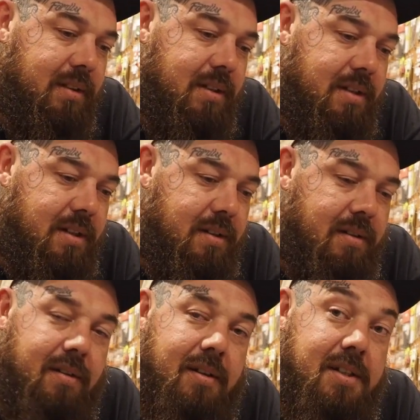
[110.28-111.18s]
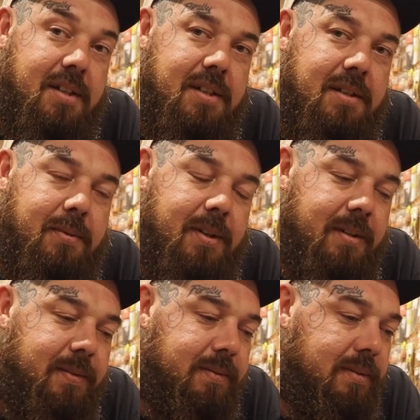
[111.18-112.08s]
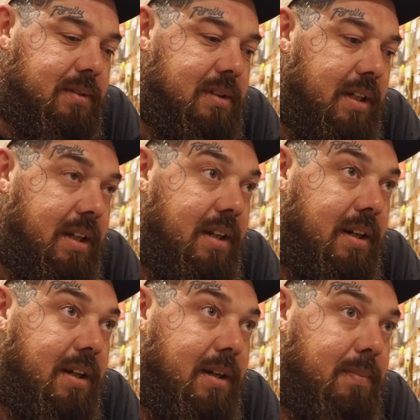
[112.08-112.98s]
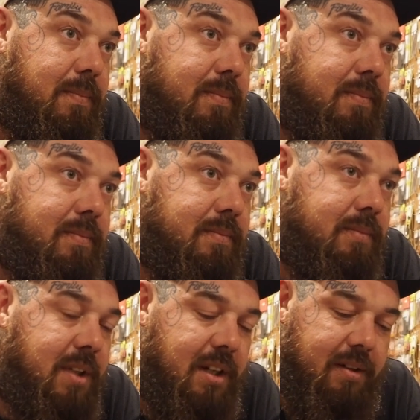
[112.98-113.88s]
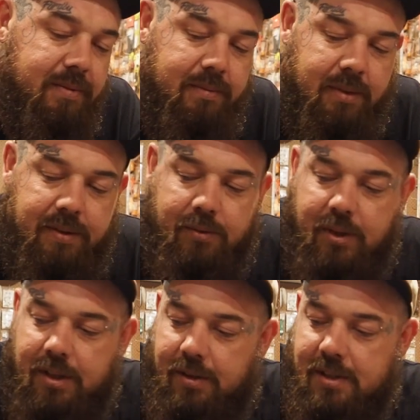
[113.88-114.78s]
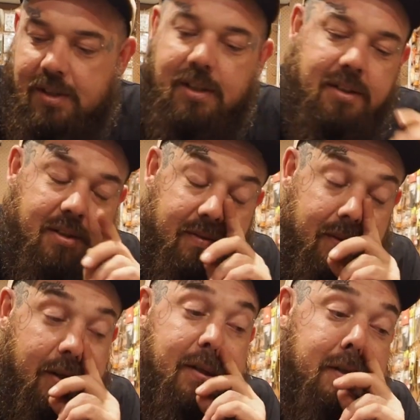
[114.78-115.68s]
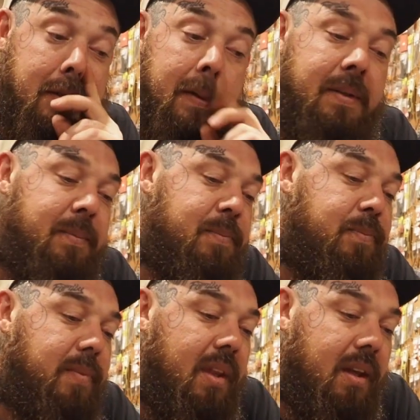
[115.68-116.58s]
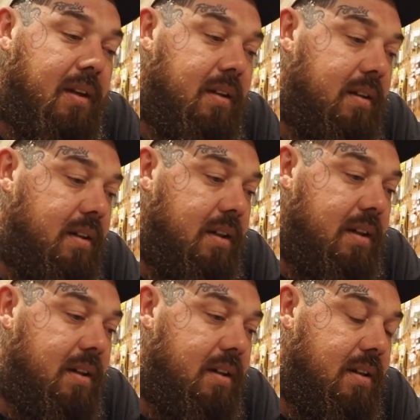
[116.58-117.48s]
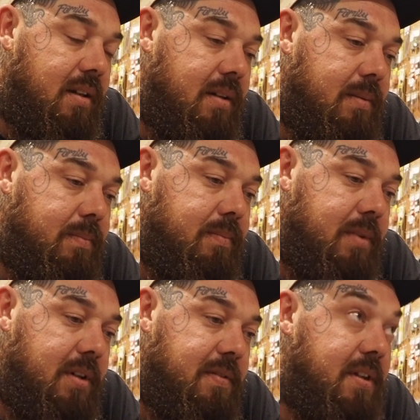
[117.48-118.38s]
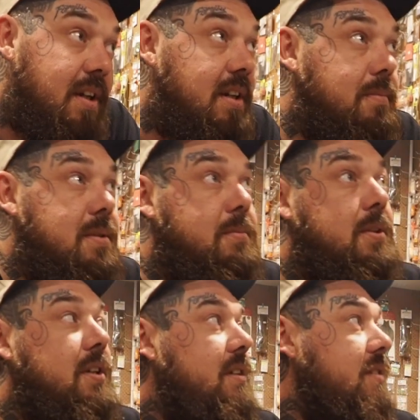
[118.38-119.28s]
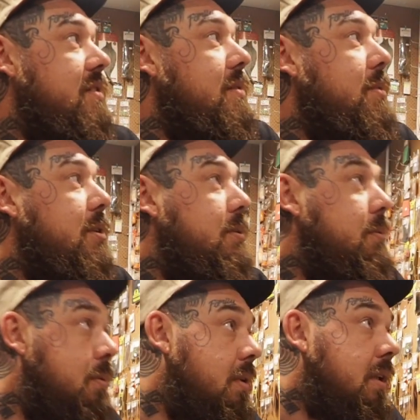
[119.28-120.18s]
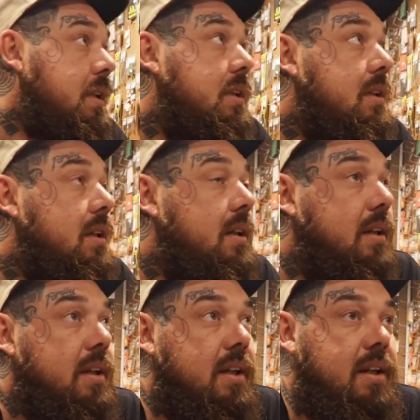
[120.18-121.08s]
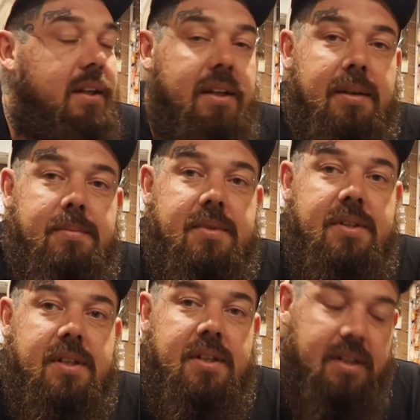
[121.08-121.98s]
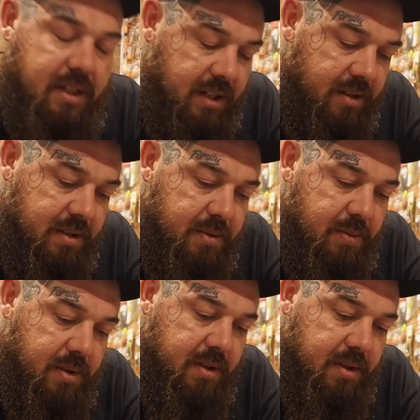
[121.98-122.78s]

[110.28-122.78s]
So, nice easy one. And give away a nice selection of flies. And hopefully they help someone out, so that'll be cool. And today I just wanted